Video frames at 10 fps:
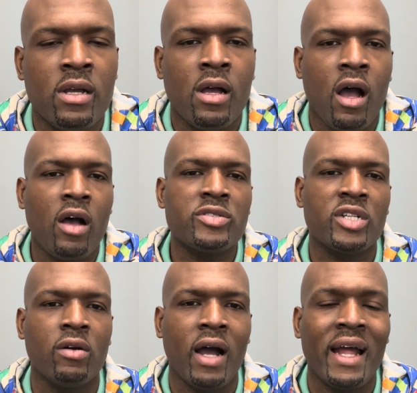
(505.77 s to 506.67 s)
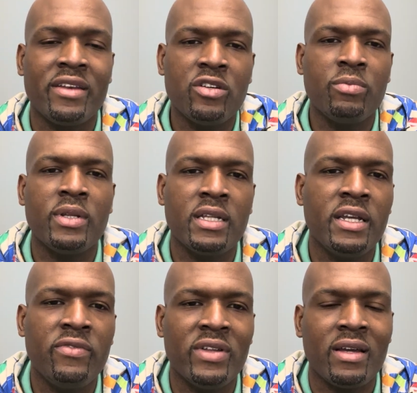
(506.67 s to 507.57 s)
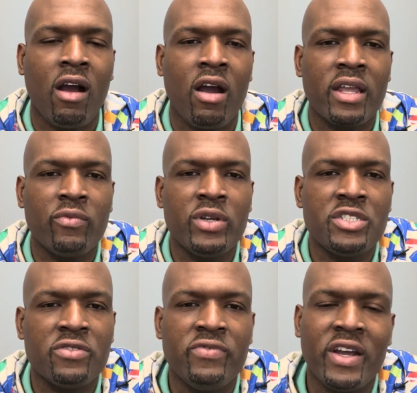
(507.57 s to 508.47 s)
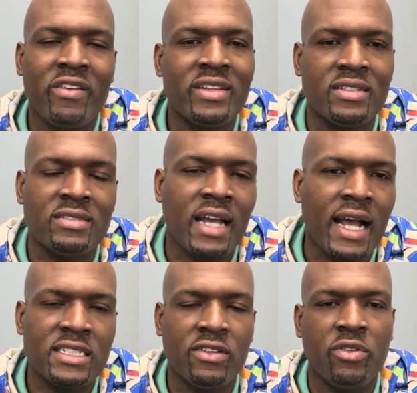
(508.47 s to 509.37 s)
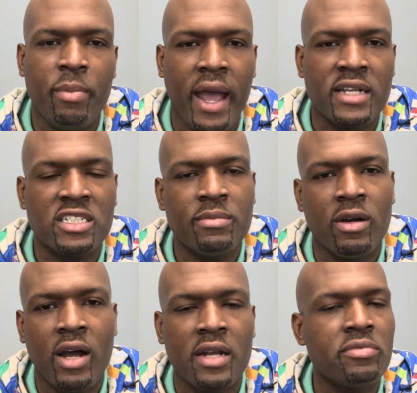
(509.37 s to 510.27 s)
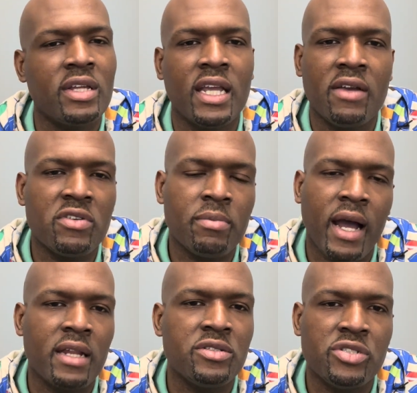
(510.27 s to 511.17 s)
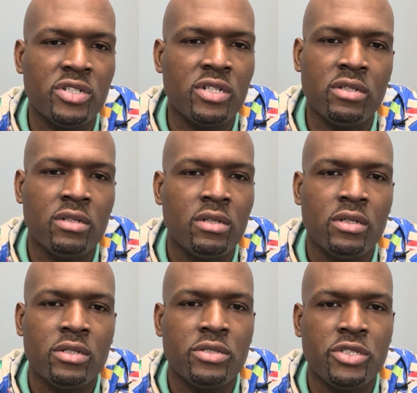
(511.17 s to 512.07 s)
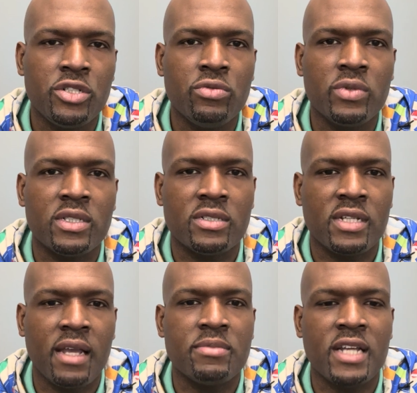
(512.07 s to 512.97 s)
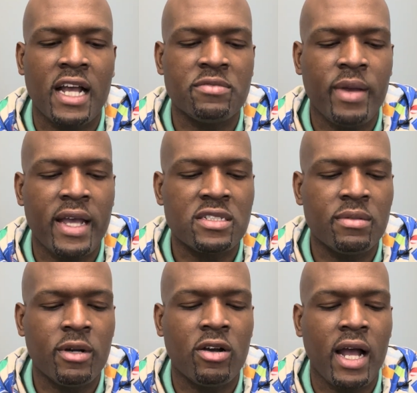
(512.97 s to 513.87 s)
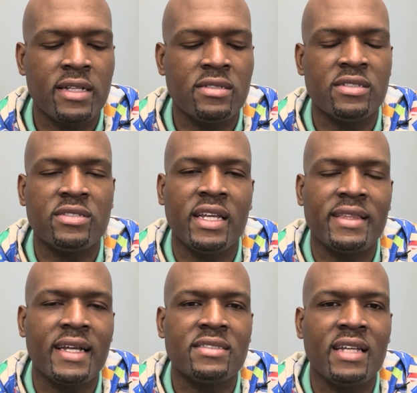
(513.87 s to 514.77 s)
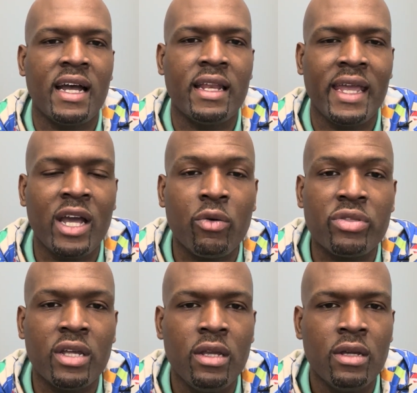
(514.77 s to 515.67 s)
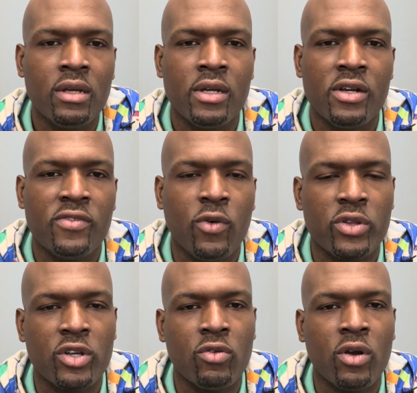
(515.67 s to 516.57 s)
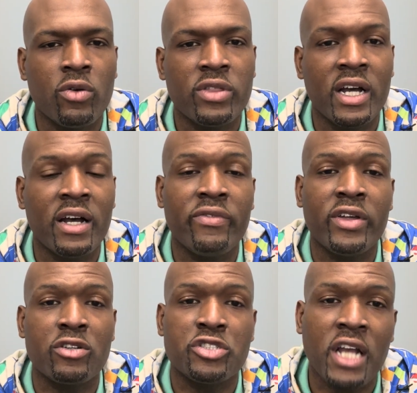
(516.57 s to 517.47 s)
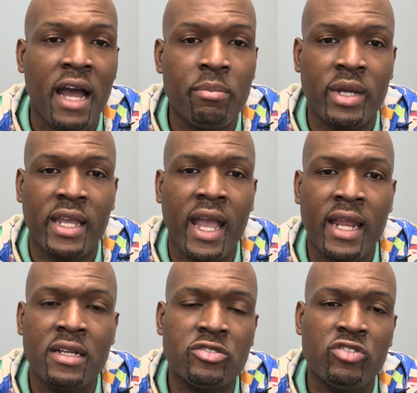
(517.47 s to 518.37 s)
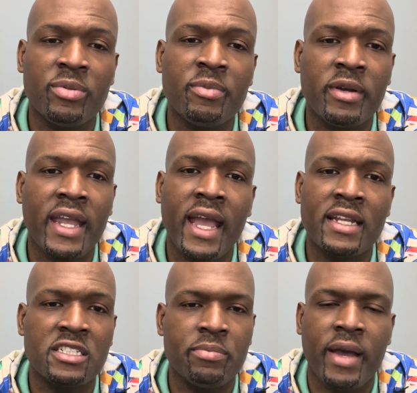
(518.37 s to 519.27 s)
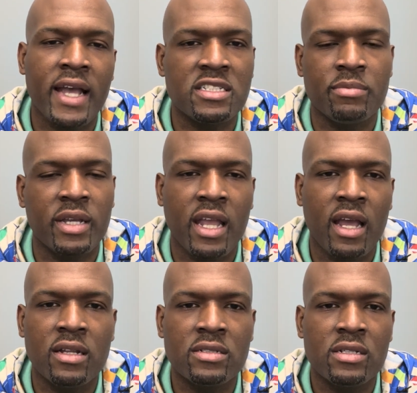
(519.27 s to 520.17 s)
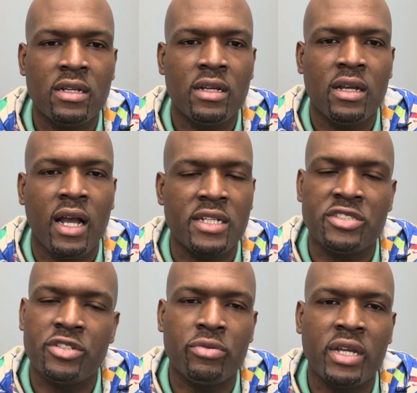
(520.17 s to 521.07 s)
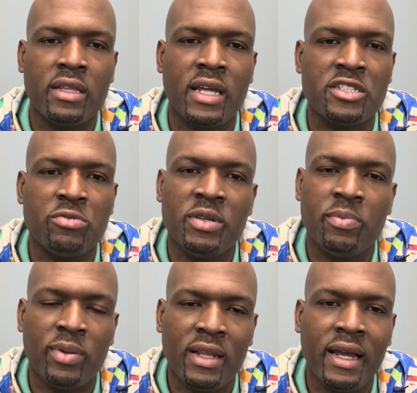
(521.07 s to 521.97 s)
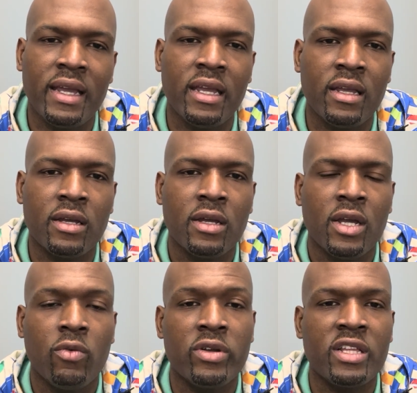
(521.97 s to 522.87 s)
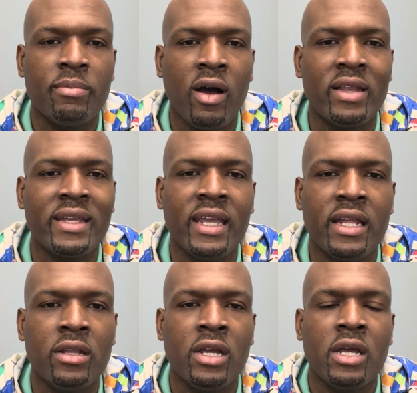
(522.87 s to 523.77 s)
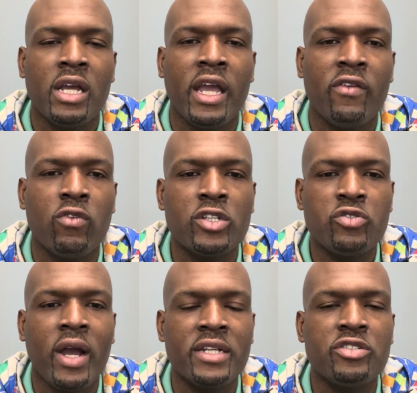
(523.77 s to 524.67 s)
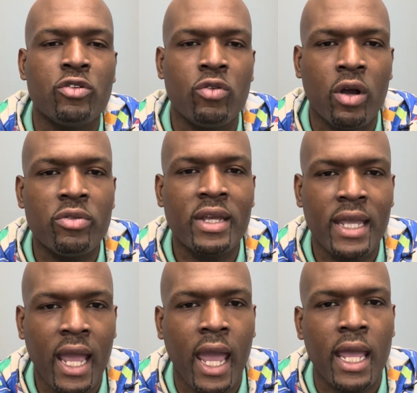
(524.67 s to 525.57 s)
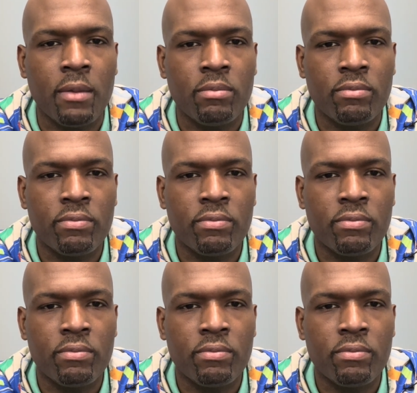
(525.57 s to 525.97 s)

Also, I do believe that we should vary the size of the basketball. I don't think everybody should shoot with the same size basketball. I just think that's not healthy for the growth of their shot mechanics, dribble mechanics, and passing mechanics. I just don't think they should be playing with the ball. Again, if we're trying to grow the game,